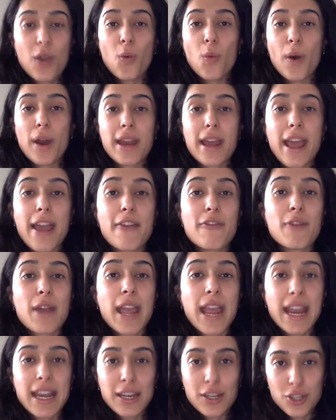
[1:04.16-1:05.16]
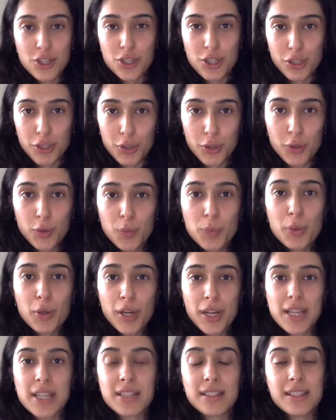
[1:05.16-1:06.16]
Whatever energy you
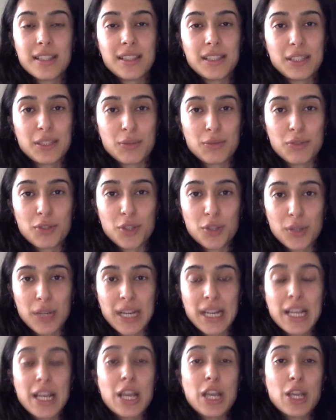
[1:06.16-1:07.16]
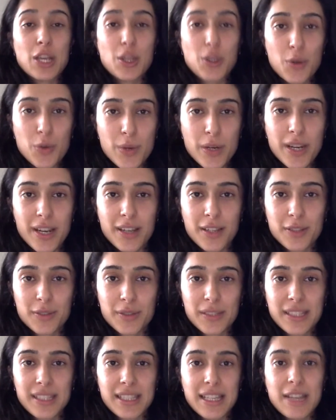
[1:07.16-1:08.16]
put into this retreat, you are going to
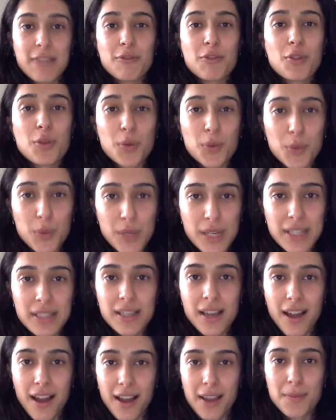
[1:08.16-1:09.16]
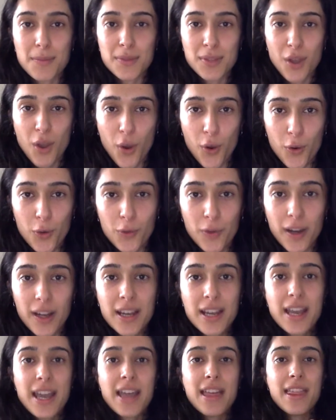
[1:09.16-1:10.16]
receive three times over.
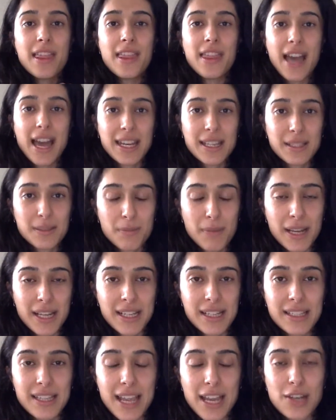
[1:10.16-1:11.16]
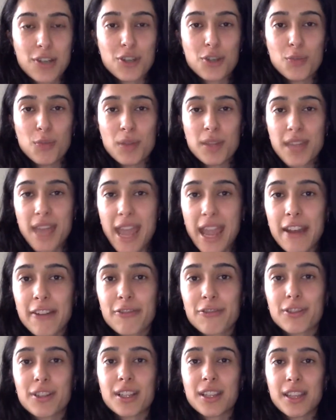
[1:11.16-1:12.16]
That is my intention with
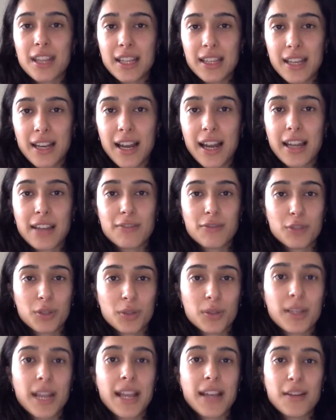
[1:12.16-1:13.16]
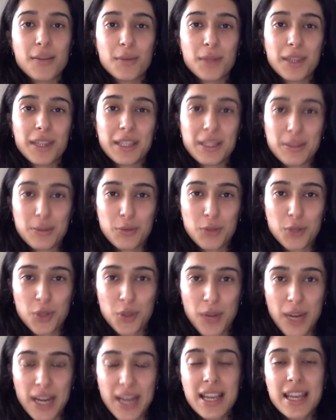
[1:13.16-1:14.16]
everything that I have created with this
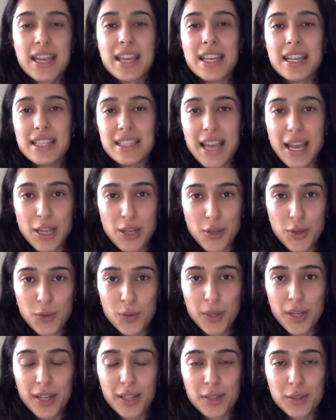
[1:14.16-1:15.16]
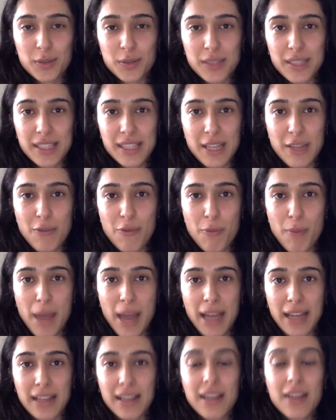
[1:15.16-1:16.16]
retreat, is that you are going to receive
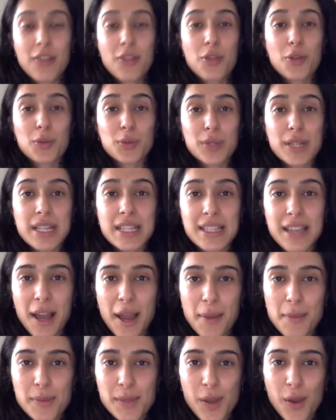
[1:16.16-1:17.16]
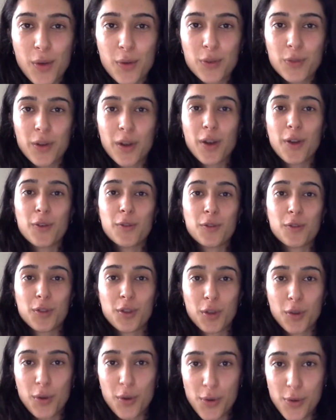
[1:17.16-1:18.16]
back three times over over
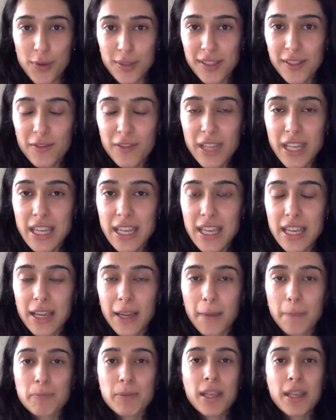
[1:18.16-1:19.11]
the course of the year.